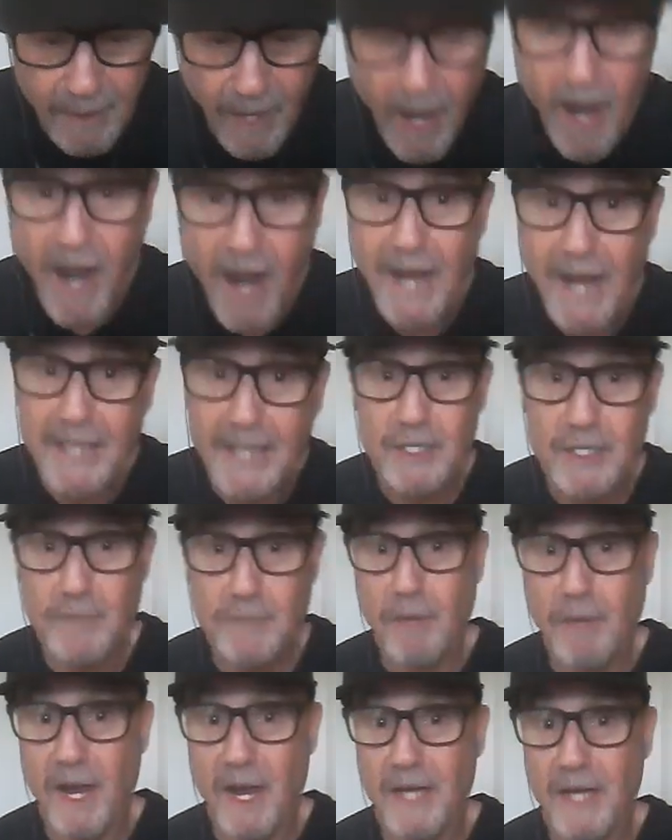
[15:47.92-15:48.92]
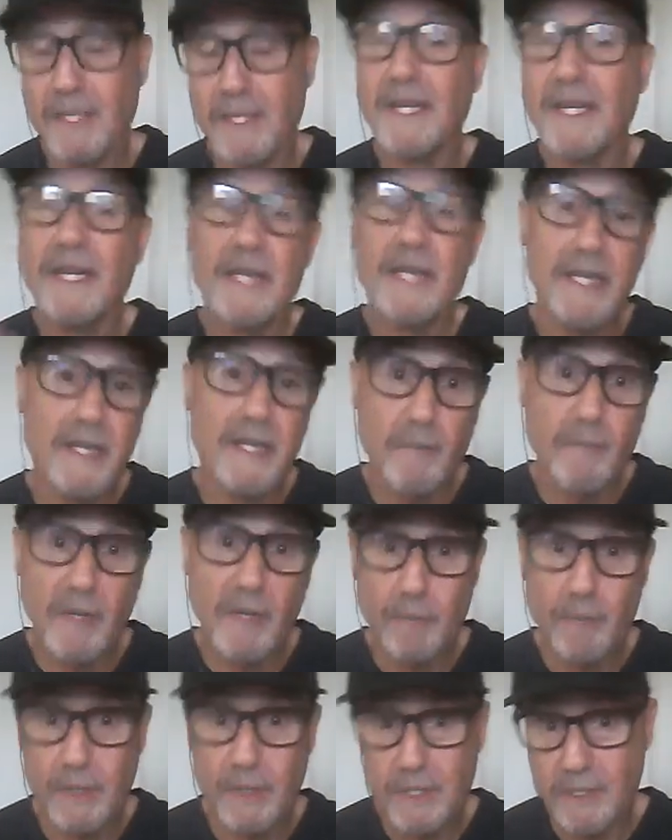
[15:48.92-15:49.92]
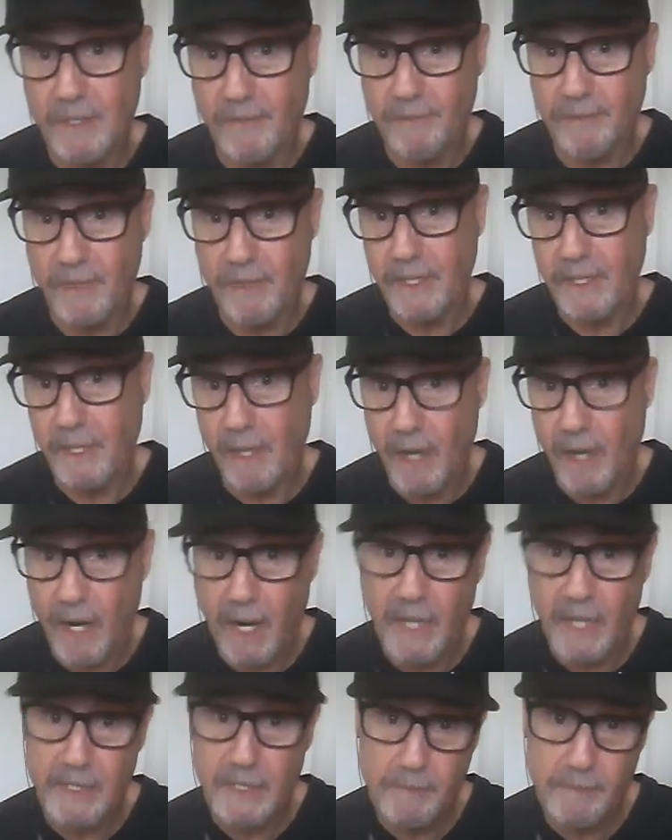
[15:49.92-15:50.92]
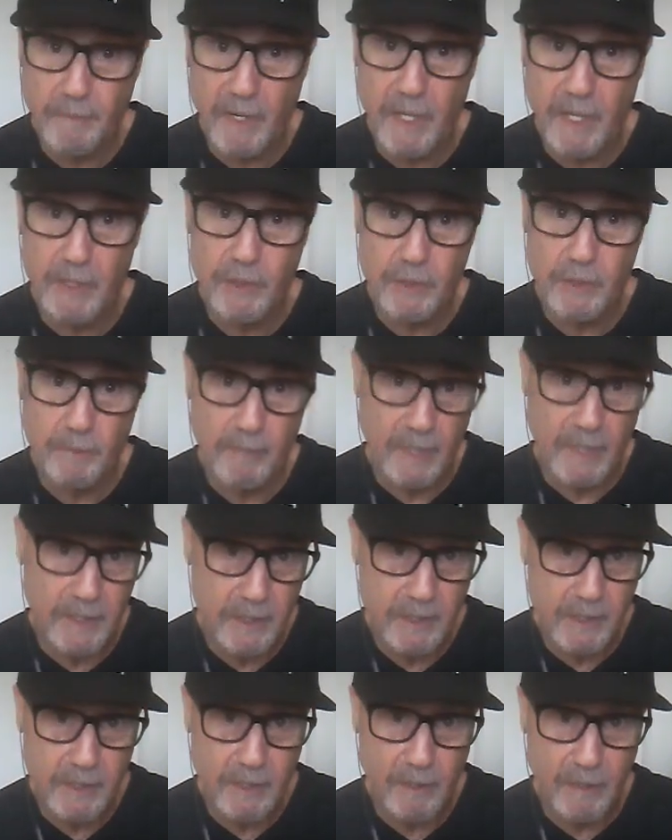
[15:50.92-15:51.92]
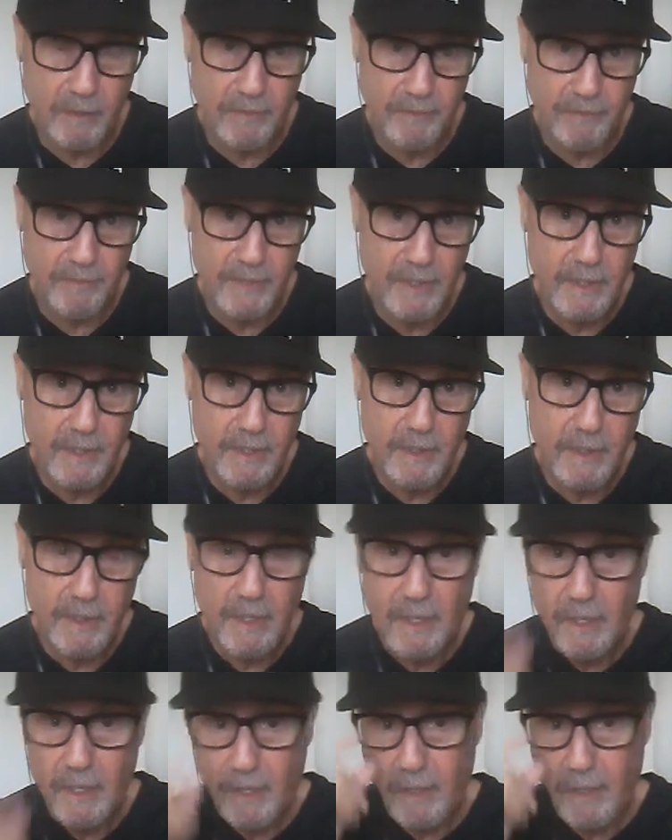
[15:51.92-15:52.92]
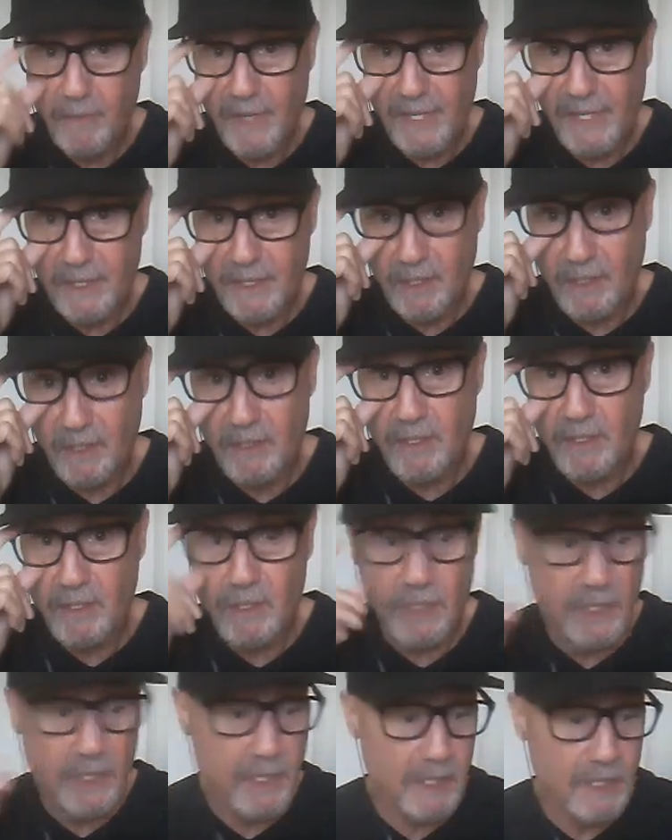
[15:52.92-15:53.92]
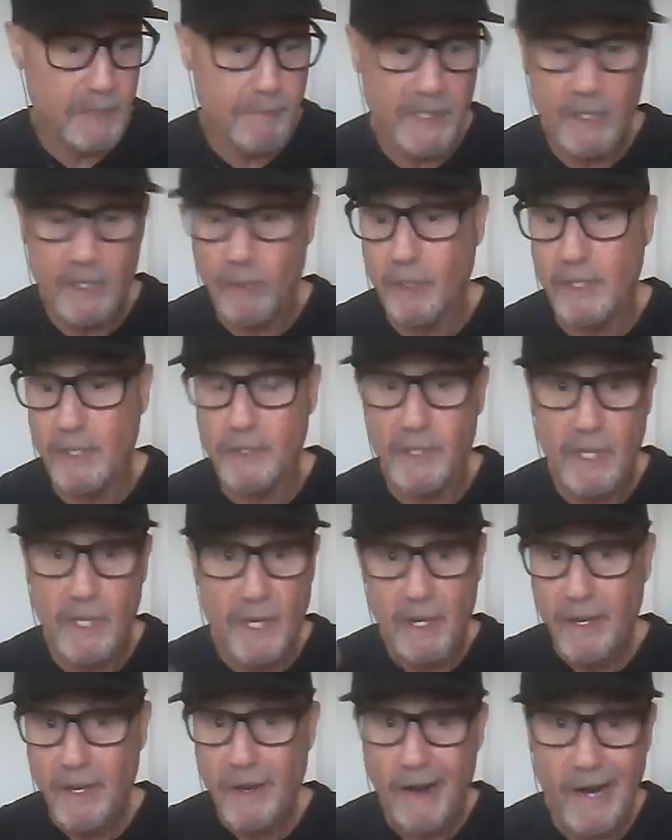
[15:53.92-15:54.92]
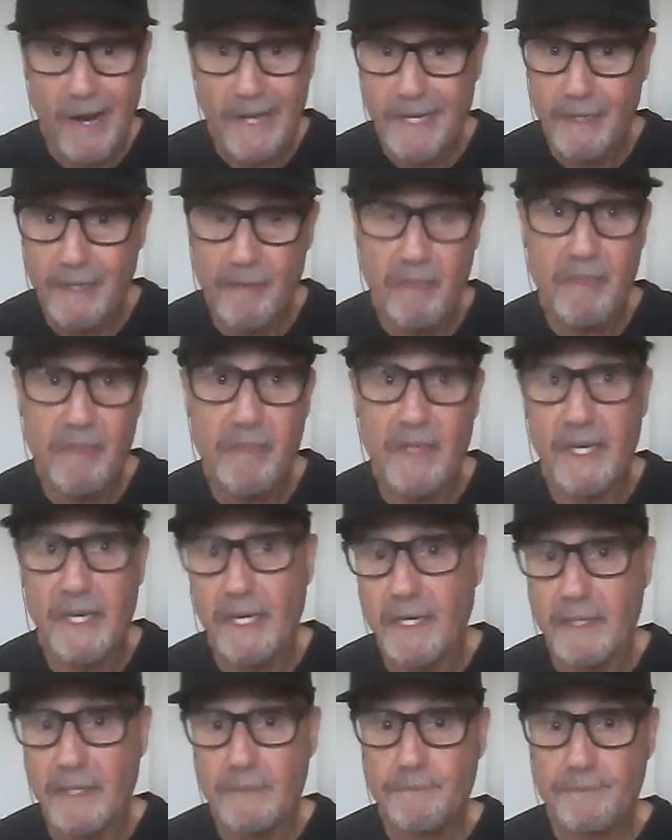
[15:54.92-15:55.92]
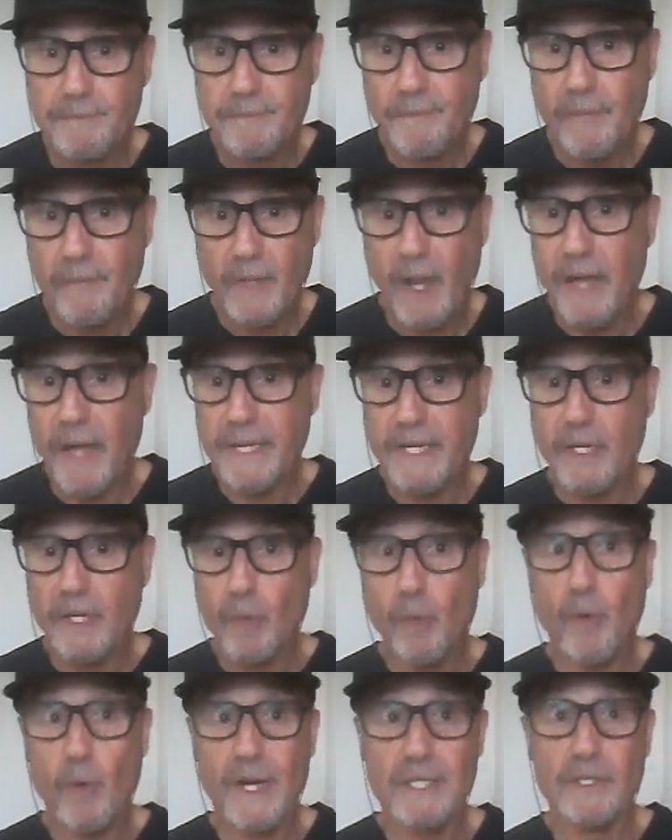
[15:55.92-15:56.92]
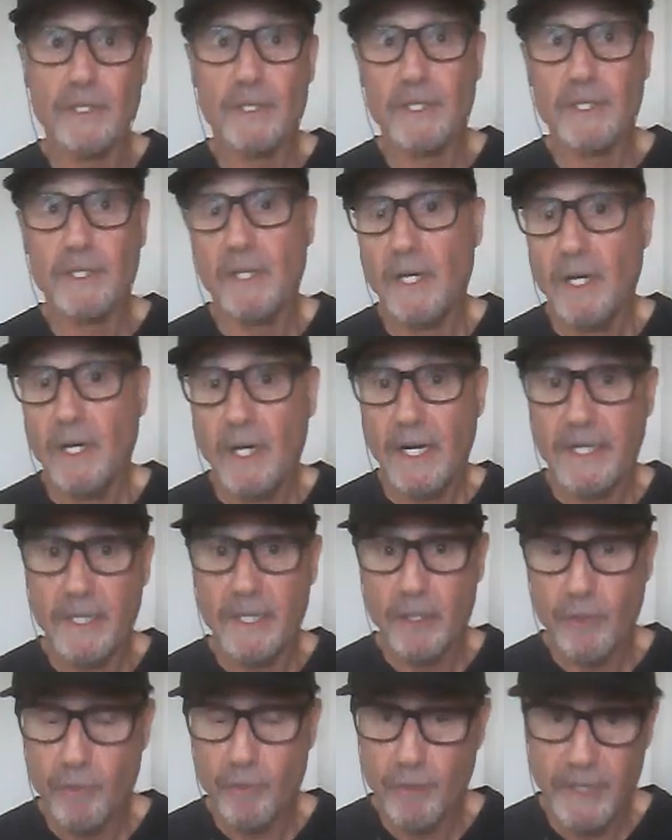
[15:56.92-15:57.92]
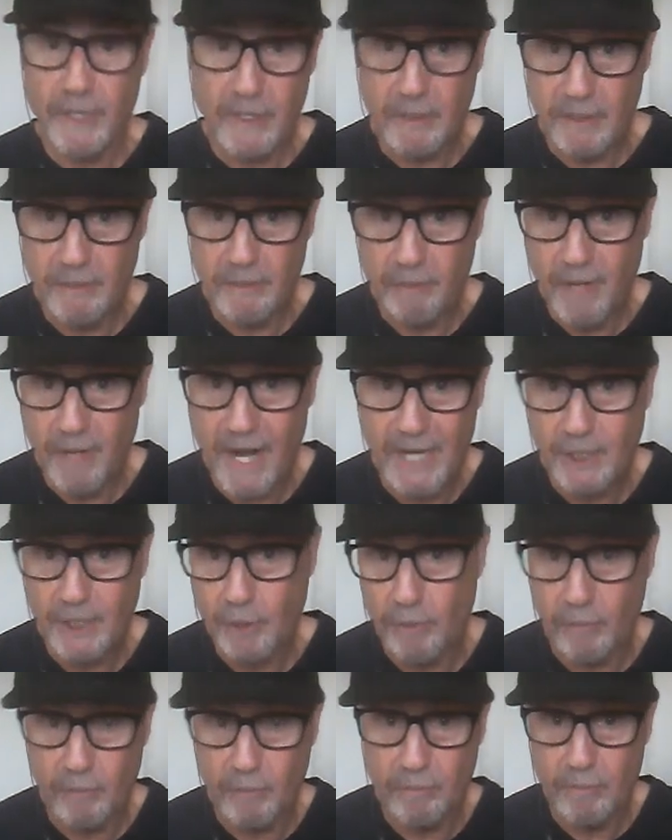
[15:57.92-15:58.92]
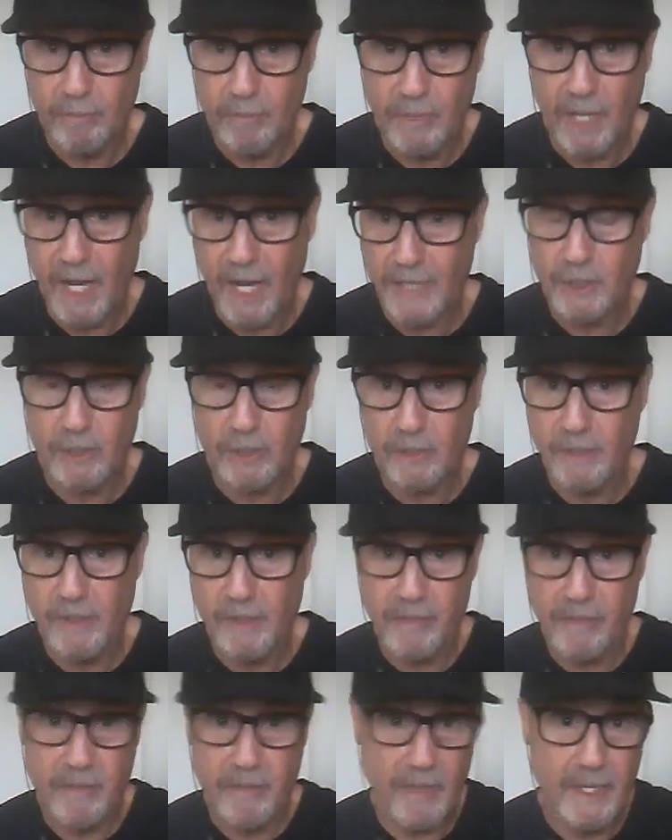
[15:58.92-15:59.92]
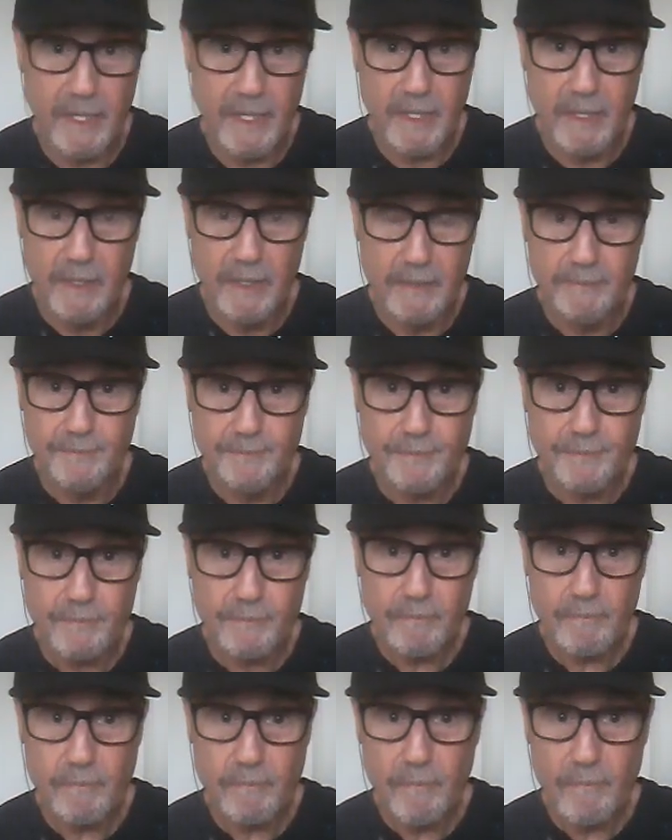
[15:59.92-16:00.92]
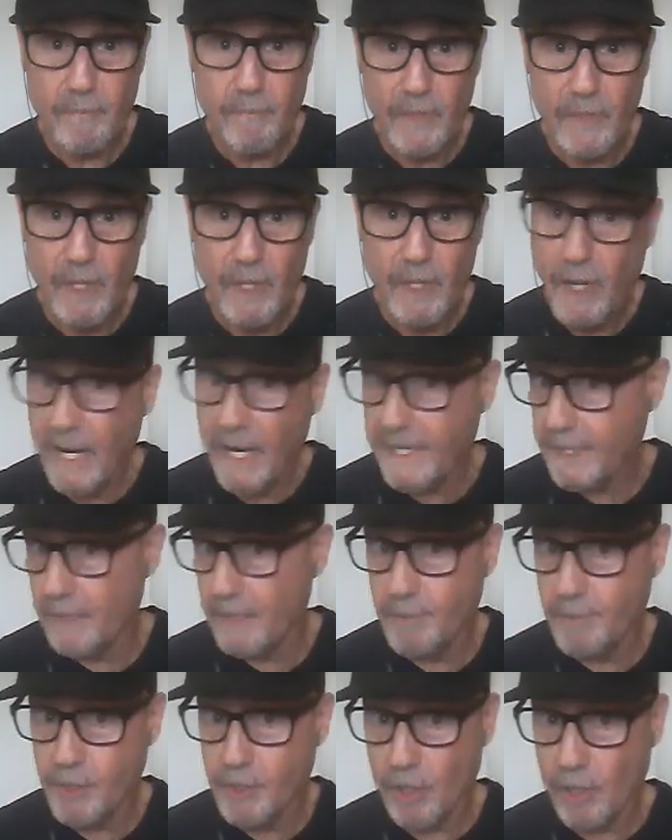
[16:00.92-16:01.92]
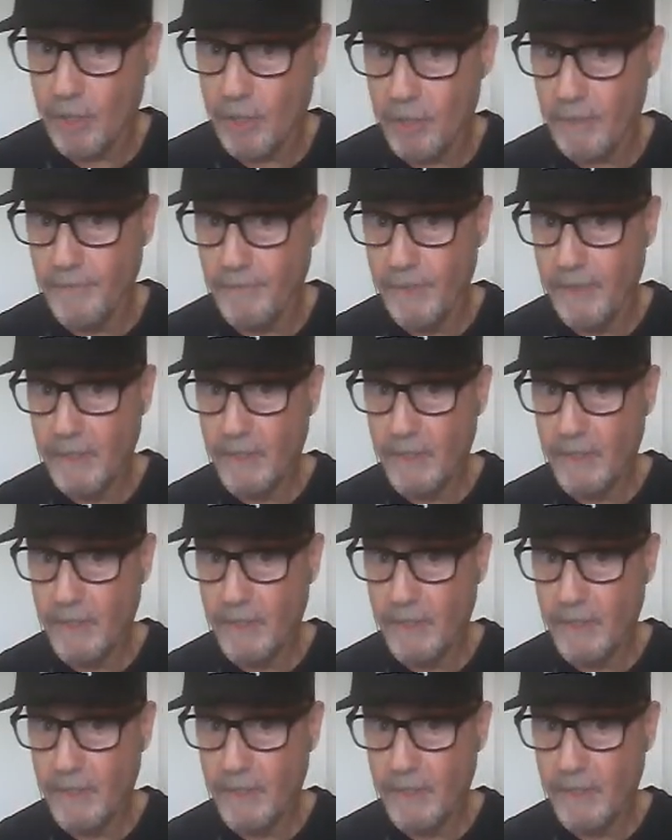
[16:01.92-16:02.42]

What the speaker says: And then they come up with stuff like I sponsor myself. Oh, that's the disease, because I can think, I can question, I can critically, logically think, I can observe,